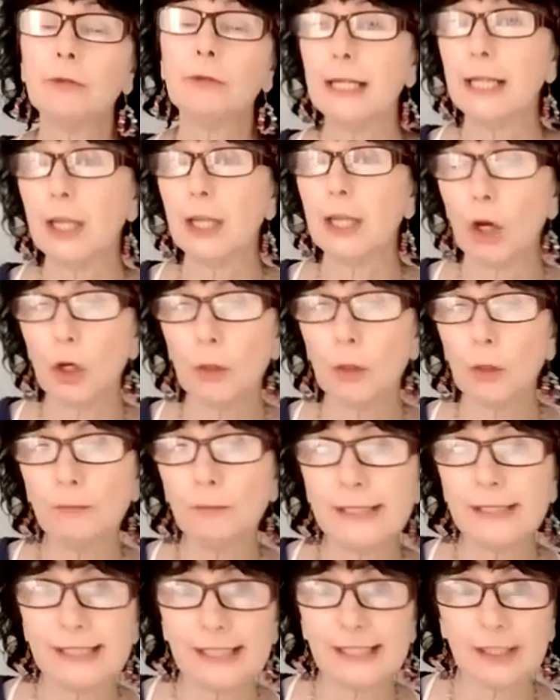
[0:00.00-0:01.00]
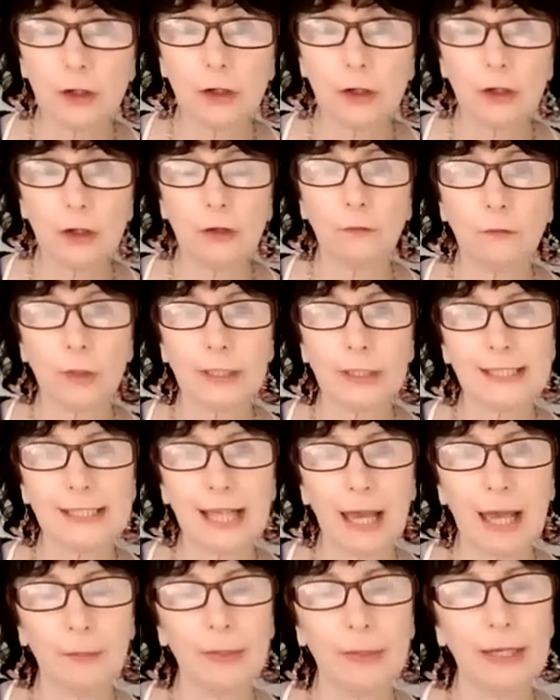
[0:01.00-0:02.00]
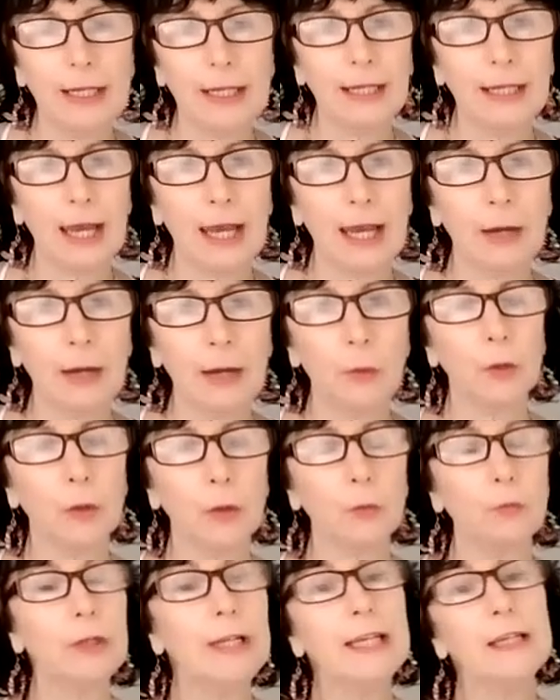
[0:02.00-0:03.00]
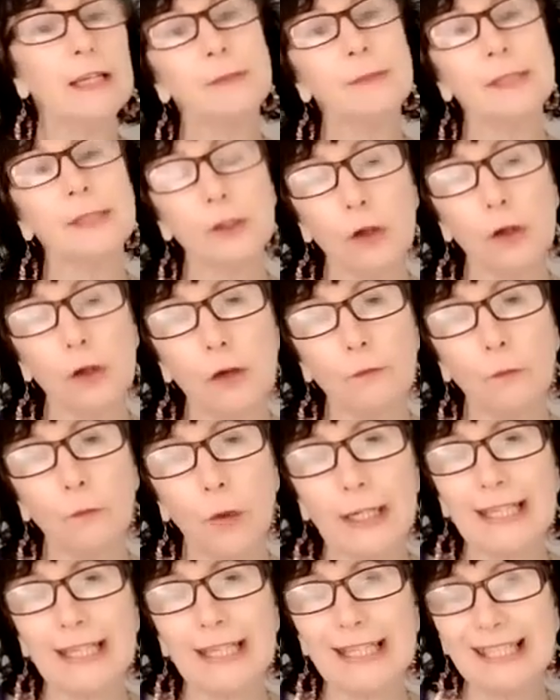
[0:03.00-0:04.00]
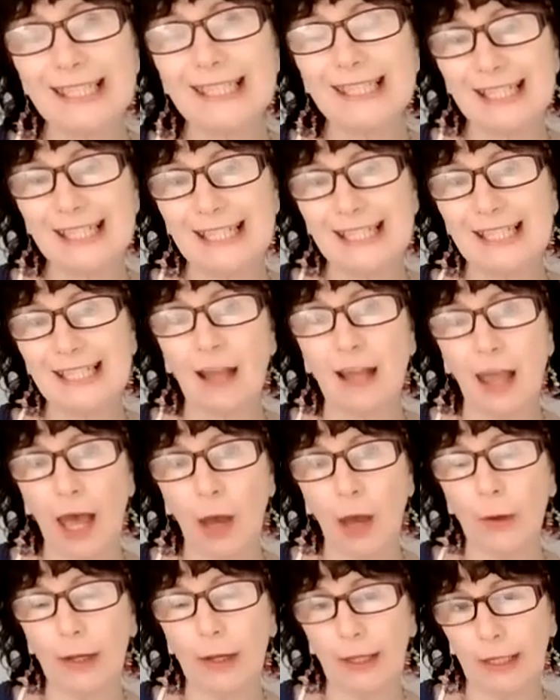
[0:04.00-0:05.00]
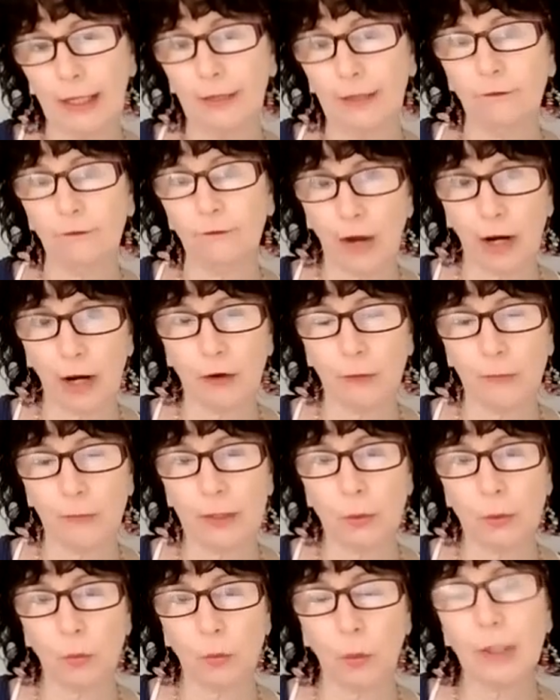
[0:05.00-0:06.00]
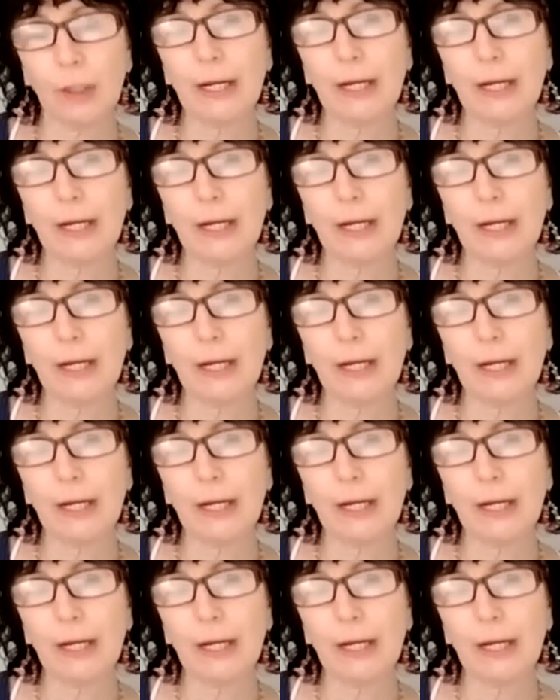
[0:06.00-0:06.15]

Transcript: Really observe what is happening in our world. Really observe what is in our environment.